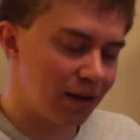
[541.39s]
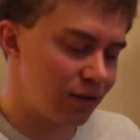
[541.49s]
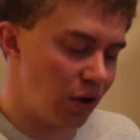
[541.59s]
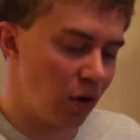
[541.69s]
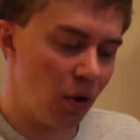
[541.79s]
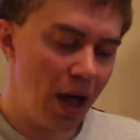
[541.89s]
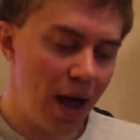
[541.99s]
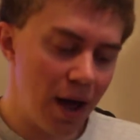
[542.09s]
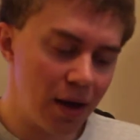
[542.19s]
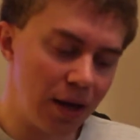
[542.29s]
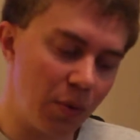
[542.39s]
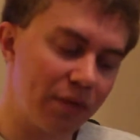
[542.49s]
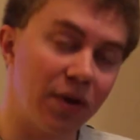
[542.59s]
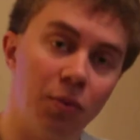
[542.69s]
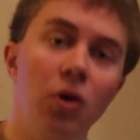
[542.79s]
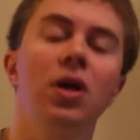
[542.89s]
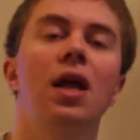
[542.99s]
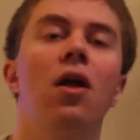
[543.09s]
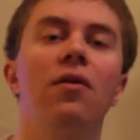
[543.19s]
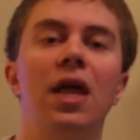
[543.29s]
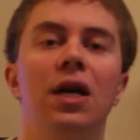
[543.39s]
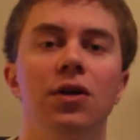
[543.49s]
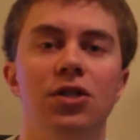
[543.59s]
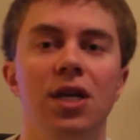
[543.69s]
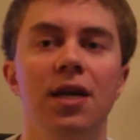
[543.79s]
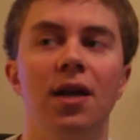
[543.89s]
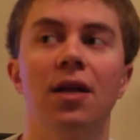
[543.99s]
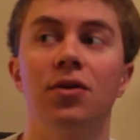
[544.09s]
So we have to put all of that energy in, and